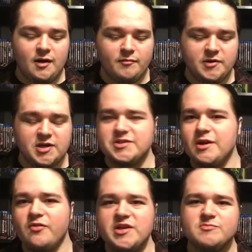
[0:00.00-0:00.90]
Because,
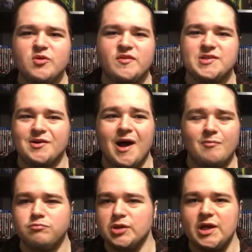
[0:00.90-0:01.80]
these movies are
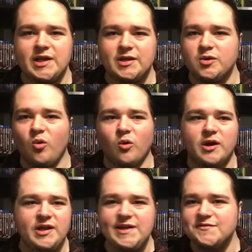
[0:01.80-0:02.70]
not bloody,
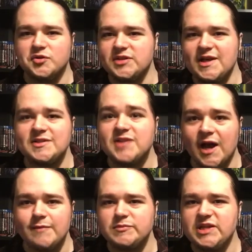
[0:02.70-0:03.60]
gory, Evil Dead
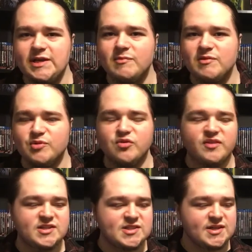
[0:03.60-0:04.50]
type demon
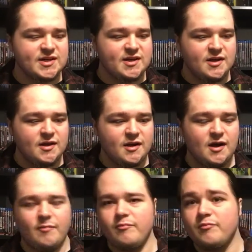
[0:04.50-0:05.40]
movies.
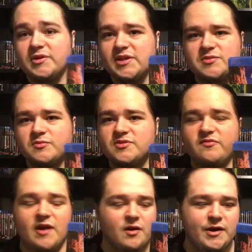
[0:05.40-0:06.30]
But this one's
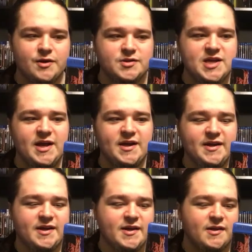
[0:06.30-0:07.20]
very
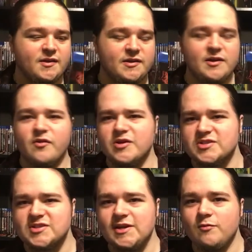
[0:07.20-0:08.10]
entertaining. There's a
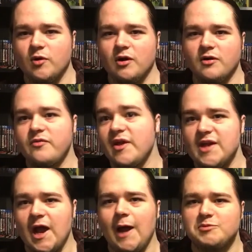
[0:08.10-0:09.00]
scene where they
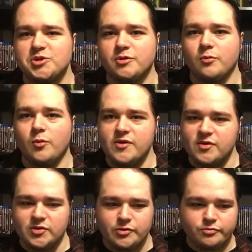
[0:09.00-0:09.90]
capture one of the
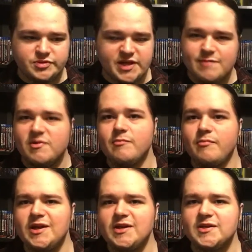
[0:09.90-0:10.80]
little demon
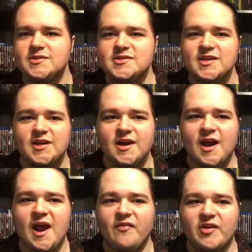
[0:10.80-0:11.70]
minions,
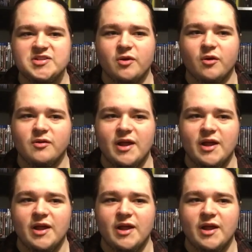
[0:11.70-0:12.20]
and they start,